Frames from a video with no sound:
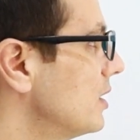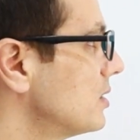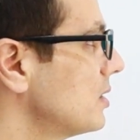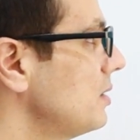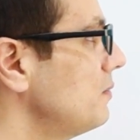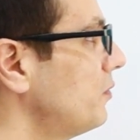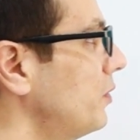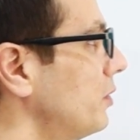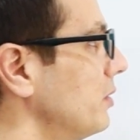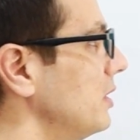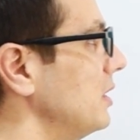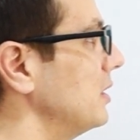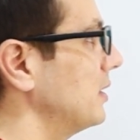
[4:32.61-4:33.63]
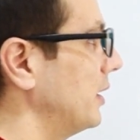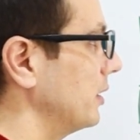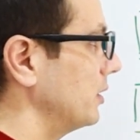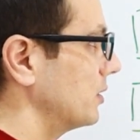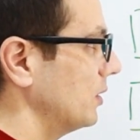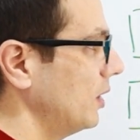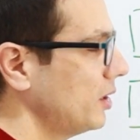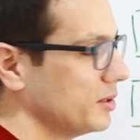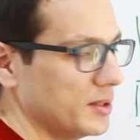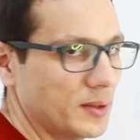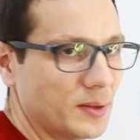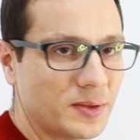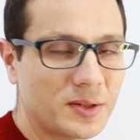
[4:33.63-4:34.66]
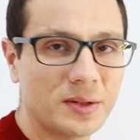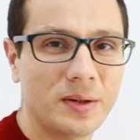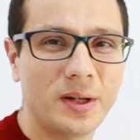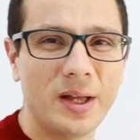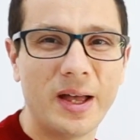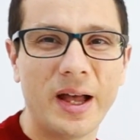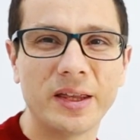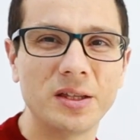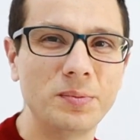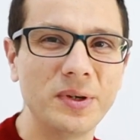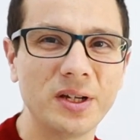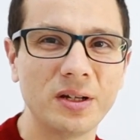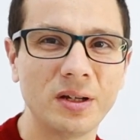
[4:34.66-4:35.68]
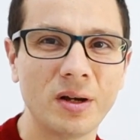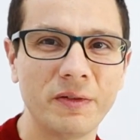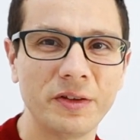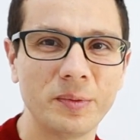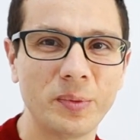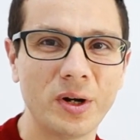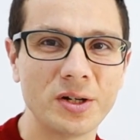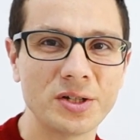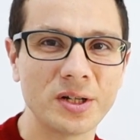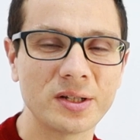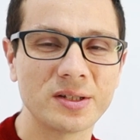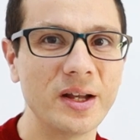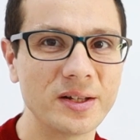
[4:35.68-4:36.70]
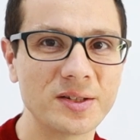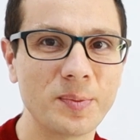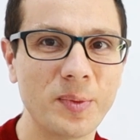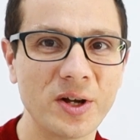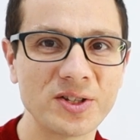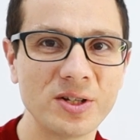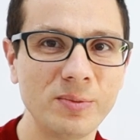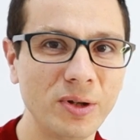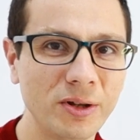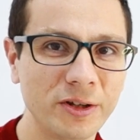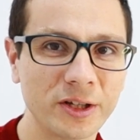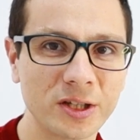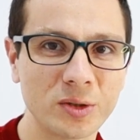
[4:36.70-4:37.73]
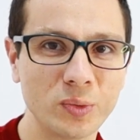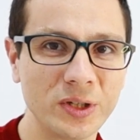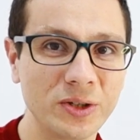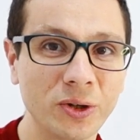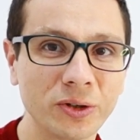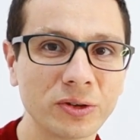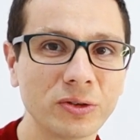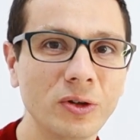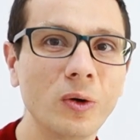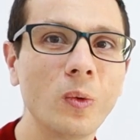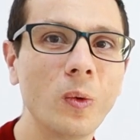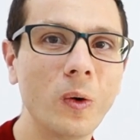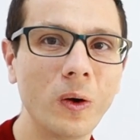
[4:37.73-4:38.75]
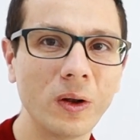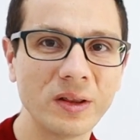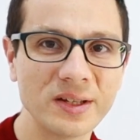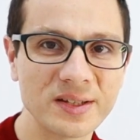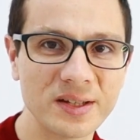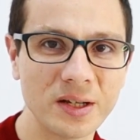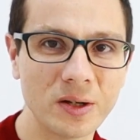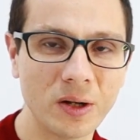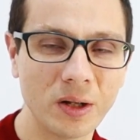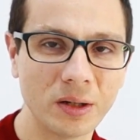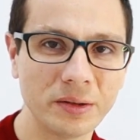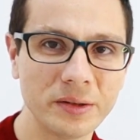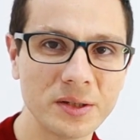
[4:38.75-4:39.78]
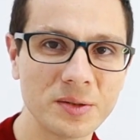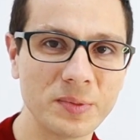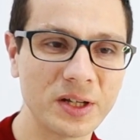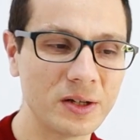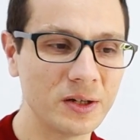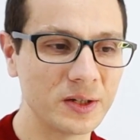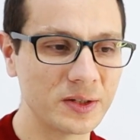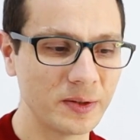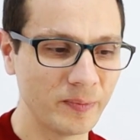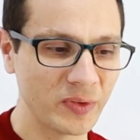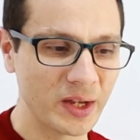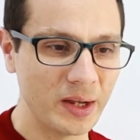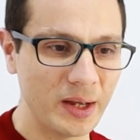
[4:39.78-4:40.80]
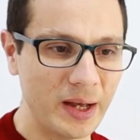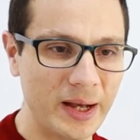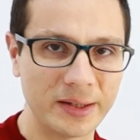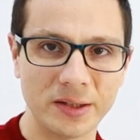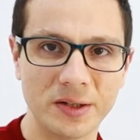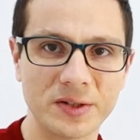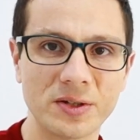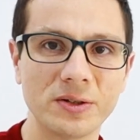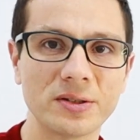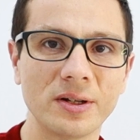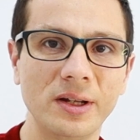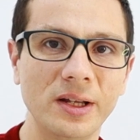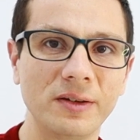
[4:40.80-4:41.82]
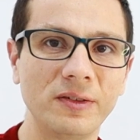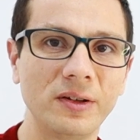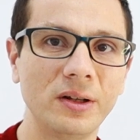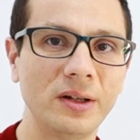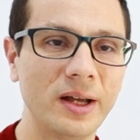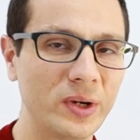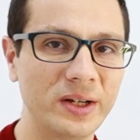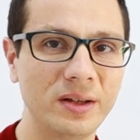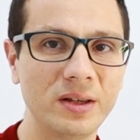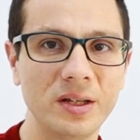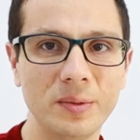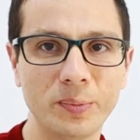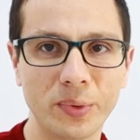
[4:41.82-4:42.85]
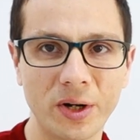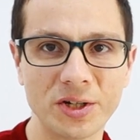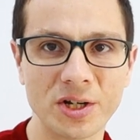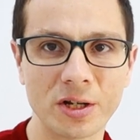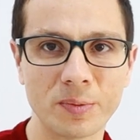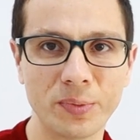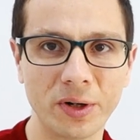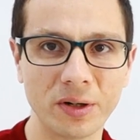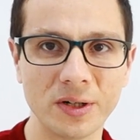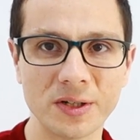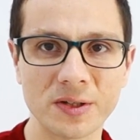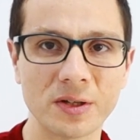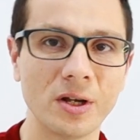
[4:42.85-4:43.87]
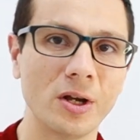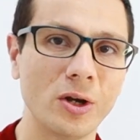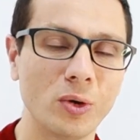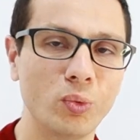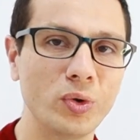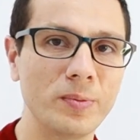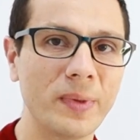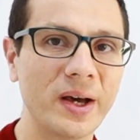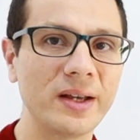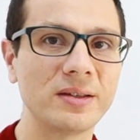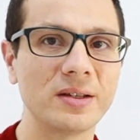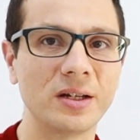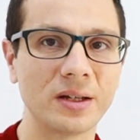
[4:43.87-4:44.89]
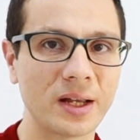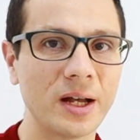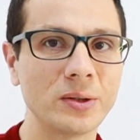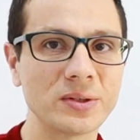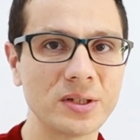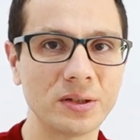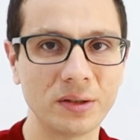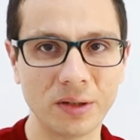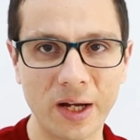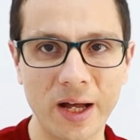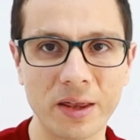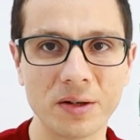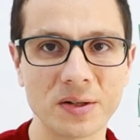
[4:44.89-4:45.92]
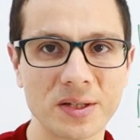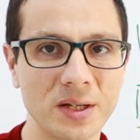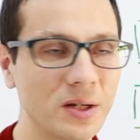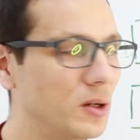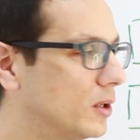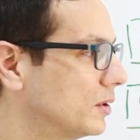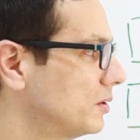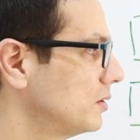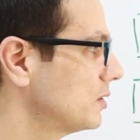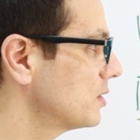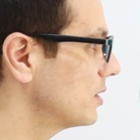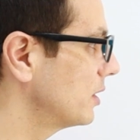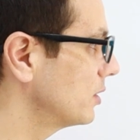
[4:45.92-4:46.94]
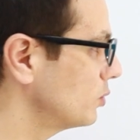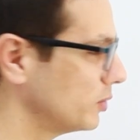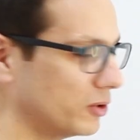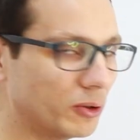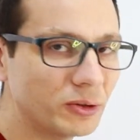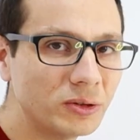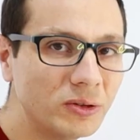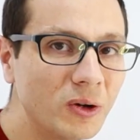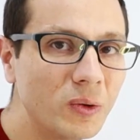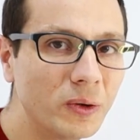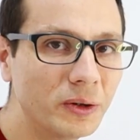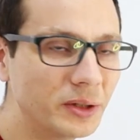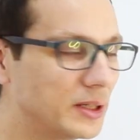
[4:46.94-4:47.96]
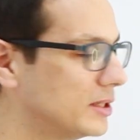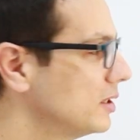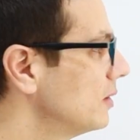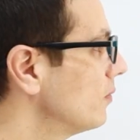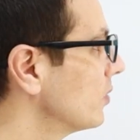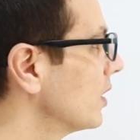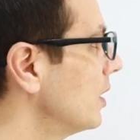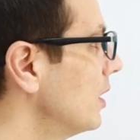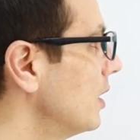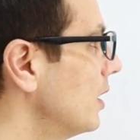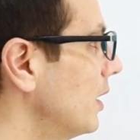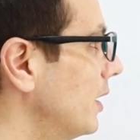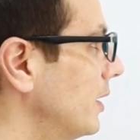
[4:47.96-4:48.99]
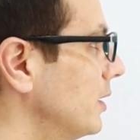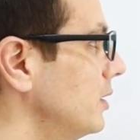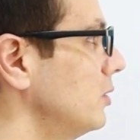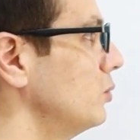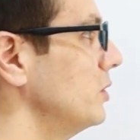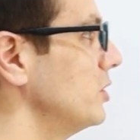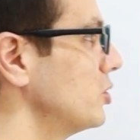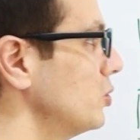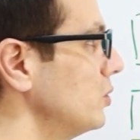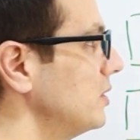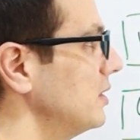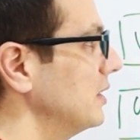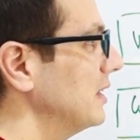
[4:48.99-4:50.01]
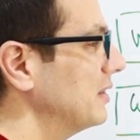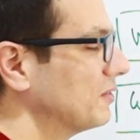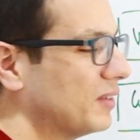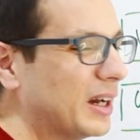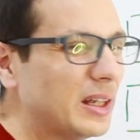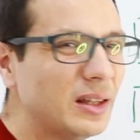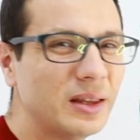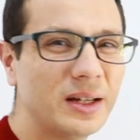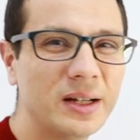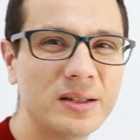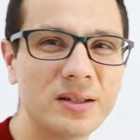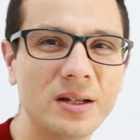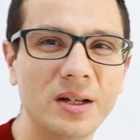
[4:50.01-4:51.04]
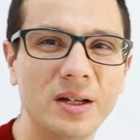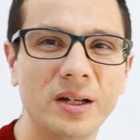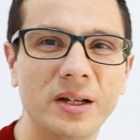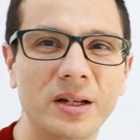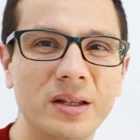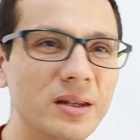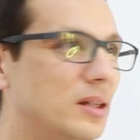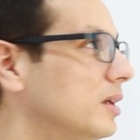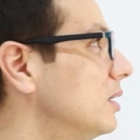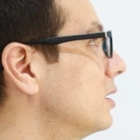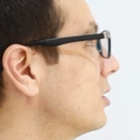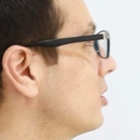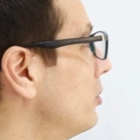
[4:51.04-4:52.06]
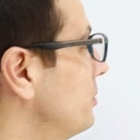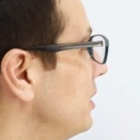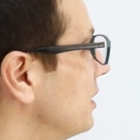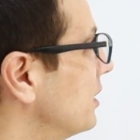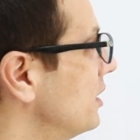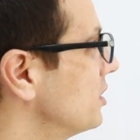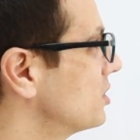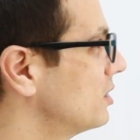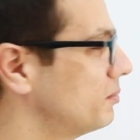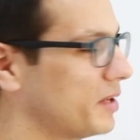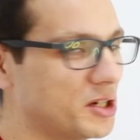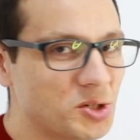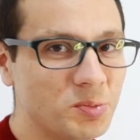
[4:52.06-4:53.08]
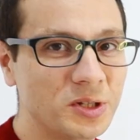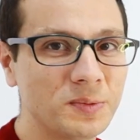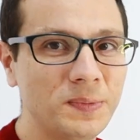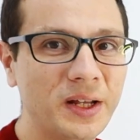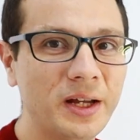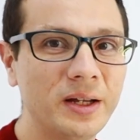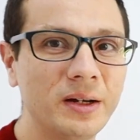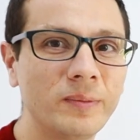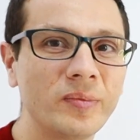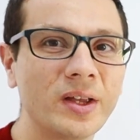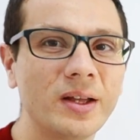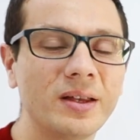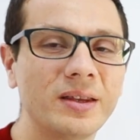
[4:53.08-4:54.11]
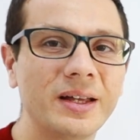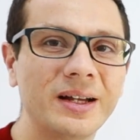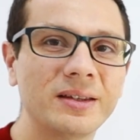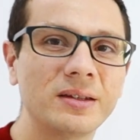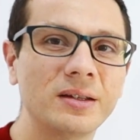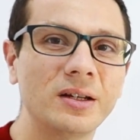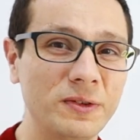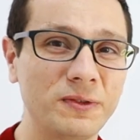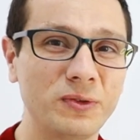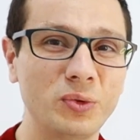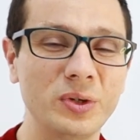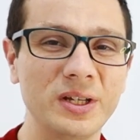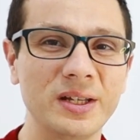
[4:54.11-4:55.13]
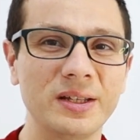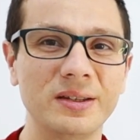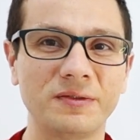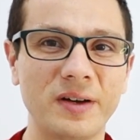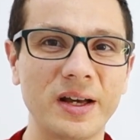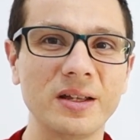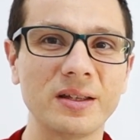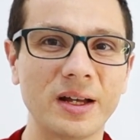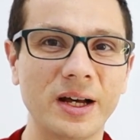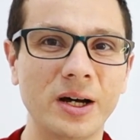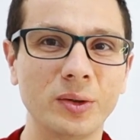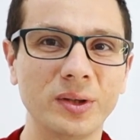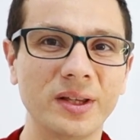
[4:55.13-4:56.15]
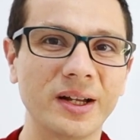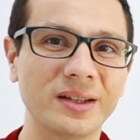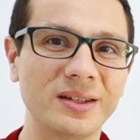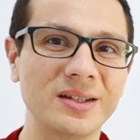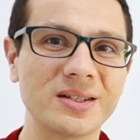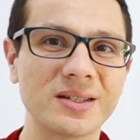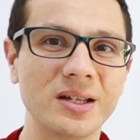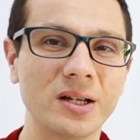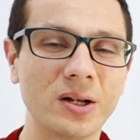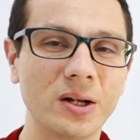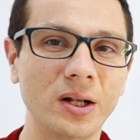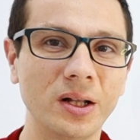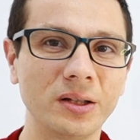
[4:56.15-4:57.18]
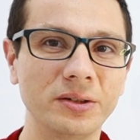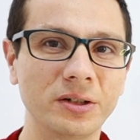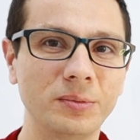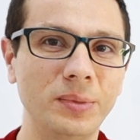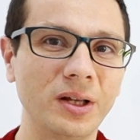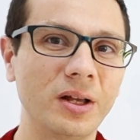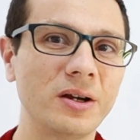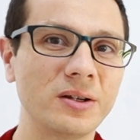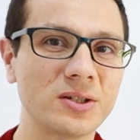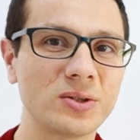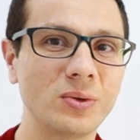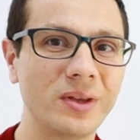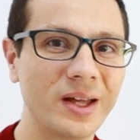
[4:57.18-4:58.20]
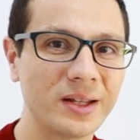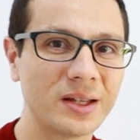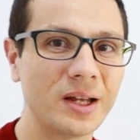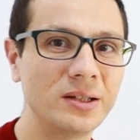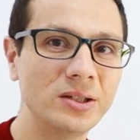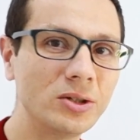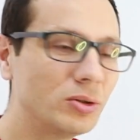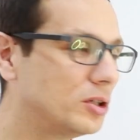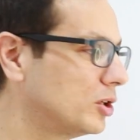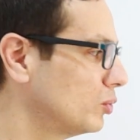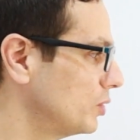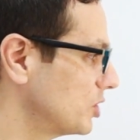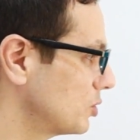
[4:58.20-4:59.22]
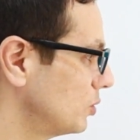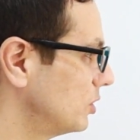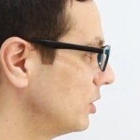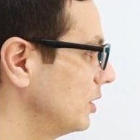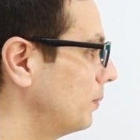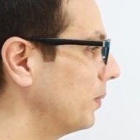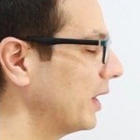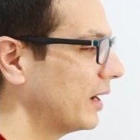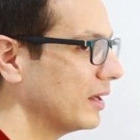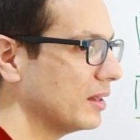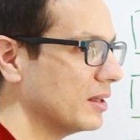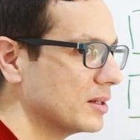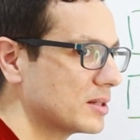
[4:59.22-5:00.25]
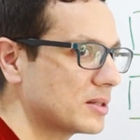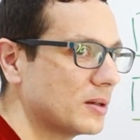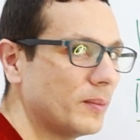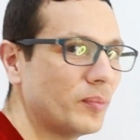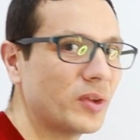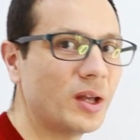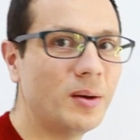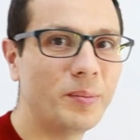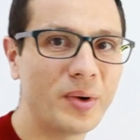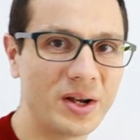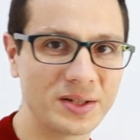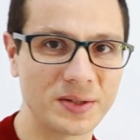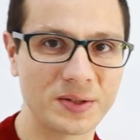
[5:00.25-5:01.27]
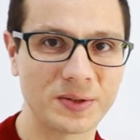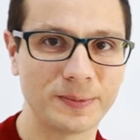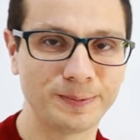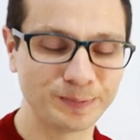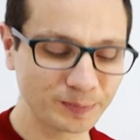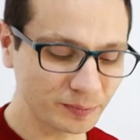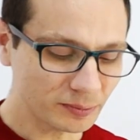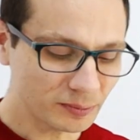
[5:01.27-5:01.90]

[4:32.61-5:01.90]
Same for the target audience. At the beginning of the project, it's possible that we don't know all the stakeholders because at a certain level, when the project progresses, we might encounter other stakeholders that we don't know already, and we should define that in the communication management plan, that if we find out that this stakeholder belongs to that category, we should apply this process.